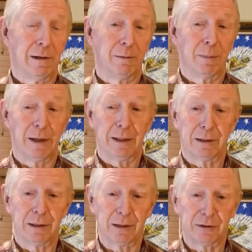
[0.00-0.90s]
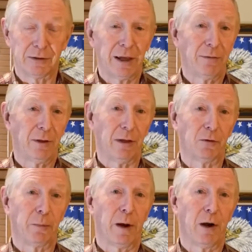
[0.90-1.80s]
but uh, safety
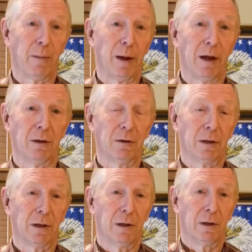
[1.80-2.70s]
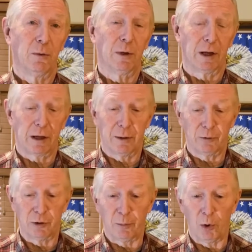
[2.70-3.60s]
is paramount when it
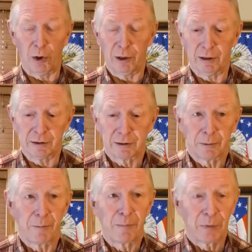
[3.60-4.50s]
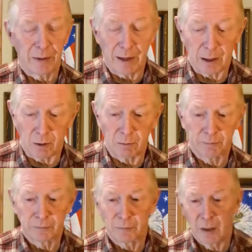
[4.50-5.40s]
comes to boilers. Now,
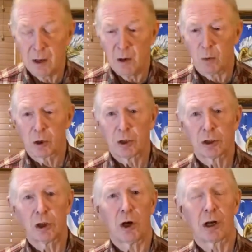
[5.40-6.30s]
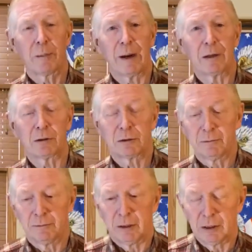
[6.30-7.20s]
we're going to talk
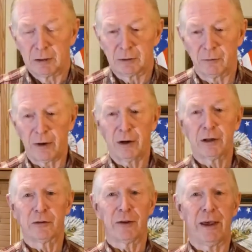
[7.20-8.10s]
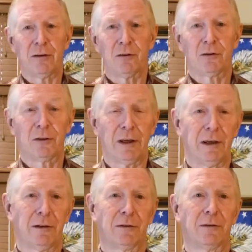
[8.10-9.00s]
about some various
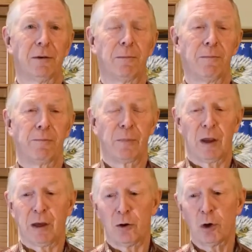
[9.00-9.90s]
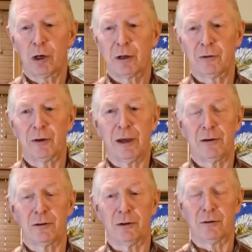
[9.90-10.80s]
agencies and
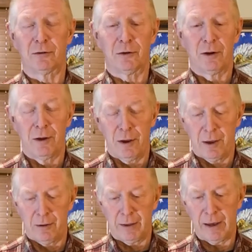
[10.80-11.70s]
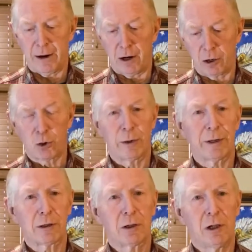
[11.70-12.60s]
organizations that are
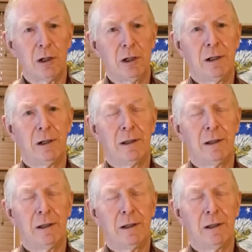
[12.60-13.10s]
critical